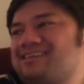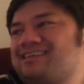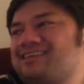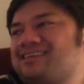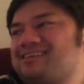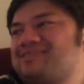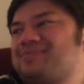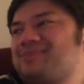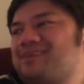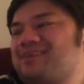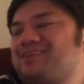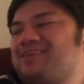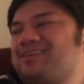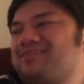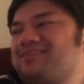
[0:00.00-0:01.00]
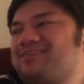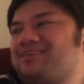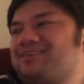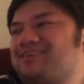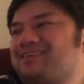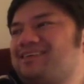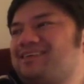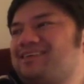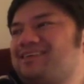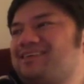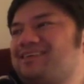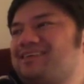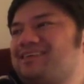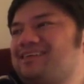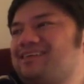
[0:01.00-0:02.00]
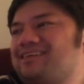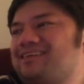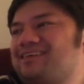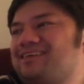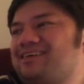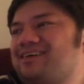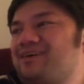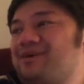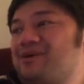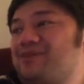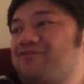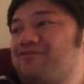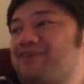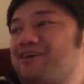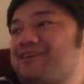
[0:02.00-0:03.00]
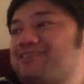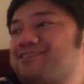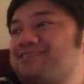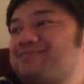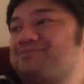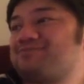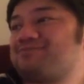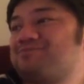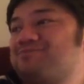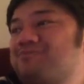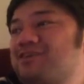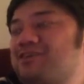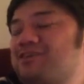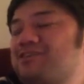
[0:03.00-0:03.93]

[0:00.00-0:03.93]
That's pretty clever. Oh, you're fucked, Middle